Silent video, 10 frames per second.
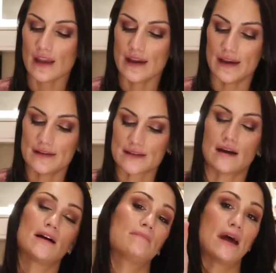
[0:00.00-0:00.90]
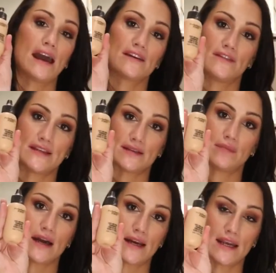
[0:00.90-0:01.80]
is uh, MAC Face and
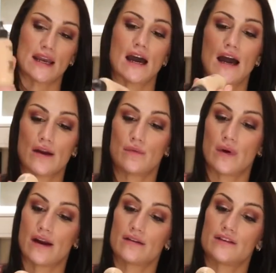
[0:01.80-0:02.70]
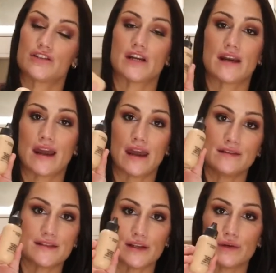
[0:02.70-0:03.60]
Body. I wear the shade
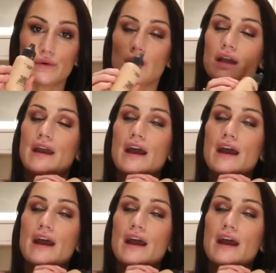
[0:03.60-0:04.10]
N2.